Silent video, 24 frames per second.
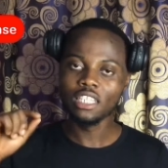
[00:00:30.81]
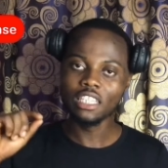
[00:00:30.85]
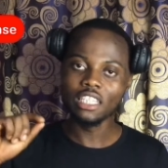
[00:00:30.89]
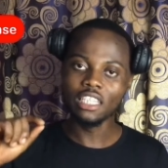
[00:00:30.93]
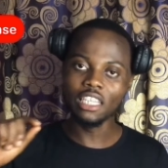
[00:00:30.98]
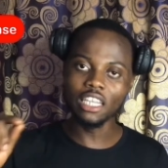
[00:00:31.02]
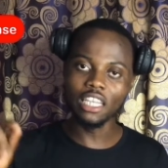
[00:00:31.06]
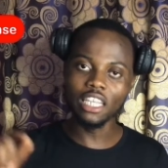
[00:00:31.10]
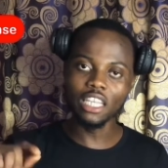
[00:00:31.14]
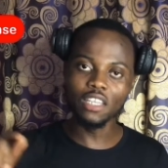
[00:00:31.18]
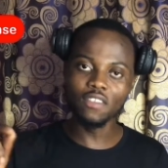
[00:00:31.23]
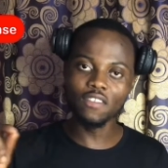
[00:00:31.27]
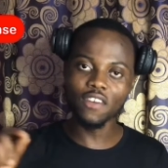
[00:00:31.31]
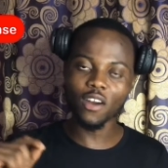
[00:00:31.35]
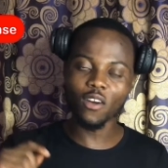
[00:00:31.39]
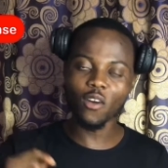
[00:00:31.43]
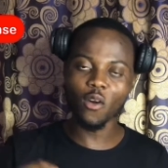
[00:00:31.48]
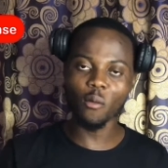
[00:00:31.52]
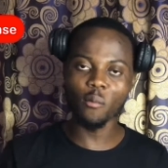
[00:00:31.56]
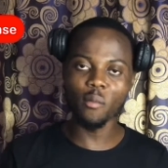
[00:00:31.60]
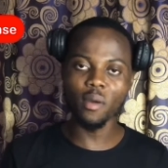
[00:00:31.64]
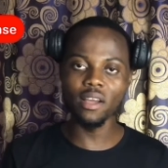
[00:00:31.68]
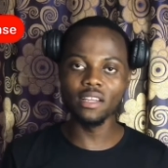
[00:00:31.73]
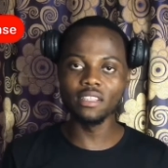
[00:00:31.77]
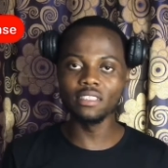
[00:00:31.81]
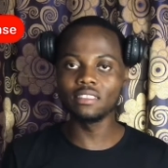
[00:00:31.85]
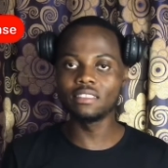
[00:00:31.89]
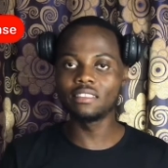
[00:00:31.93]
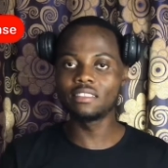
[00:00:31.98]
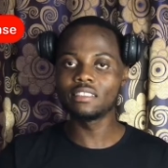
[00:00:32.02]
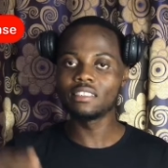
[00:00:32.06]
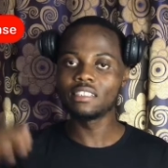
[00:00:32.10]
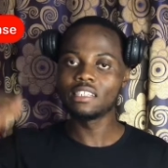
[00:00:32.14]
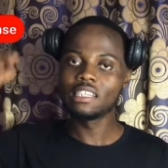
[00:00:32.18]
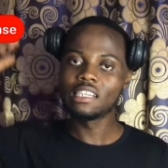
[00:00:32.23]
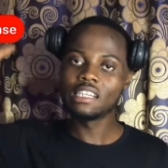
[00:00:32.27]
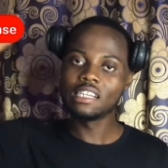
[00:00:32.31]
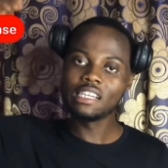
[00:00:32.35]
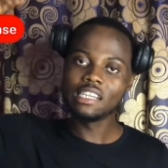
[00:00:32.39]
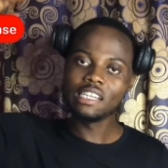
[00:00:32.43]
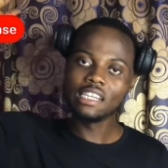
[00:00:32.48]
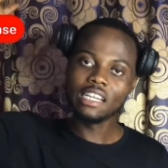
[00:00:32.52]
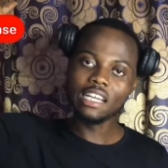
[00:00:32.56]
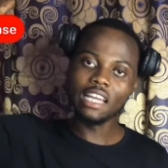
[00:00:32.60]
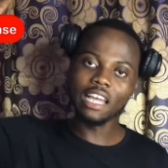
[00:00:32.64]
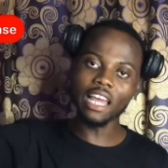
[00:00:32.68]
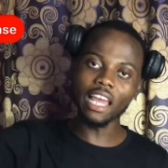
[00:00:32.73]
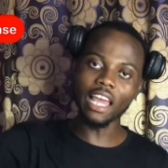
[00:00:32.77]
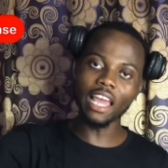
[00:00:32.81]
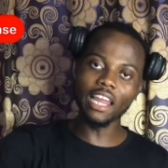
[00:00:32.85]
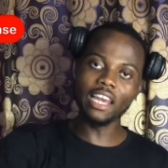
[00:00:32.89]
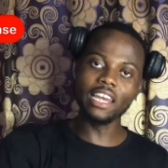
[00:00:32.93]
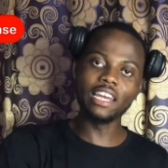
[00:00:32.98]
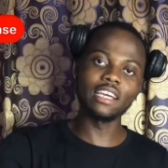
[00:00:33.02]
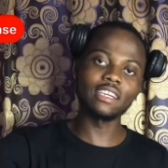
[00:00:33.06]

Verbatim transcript: Leave a comment in